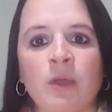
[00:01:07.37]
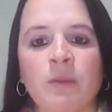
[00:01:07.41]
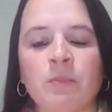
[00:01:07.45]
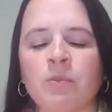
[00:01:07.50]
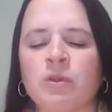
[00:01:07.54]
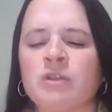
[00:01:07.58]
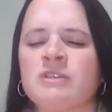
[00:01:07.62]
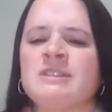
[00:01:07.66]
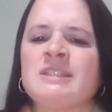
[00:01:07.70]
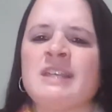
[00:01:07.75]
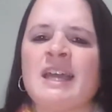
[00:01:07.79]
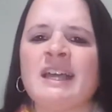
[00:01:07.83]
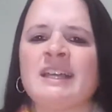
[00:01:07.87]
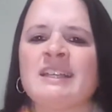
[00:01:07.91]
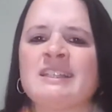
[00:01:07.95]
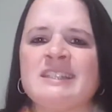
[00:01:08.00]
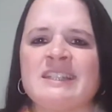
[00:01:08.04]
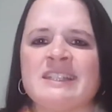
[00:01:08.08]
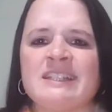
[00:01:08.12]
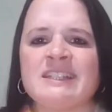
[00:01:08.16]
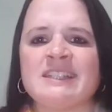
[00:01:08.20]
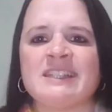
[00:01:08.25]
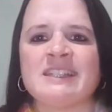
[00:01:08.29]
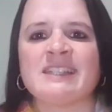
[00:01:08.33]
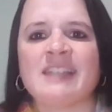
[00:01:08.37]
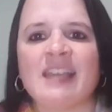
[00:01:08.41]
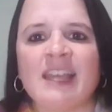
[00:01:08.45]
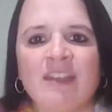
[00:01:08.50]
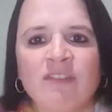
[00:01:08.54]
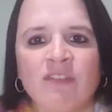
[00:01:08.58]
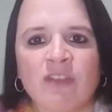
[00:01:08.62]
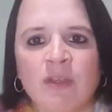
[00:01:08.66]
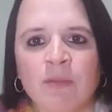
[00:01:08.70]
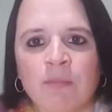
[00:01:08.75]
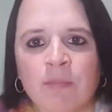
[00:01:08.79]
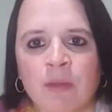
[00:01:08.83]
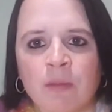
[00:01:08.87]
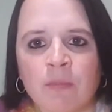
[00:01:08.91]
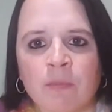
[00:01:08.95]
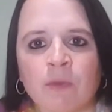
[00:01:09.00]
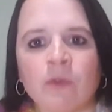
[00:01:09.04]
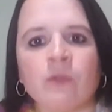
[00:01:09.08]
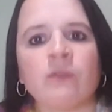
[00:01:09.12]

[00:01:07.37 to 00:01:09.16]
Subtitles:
protecting, saving people.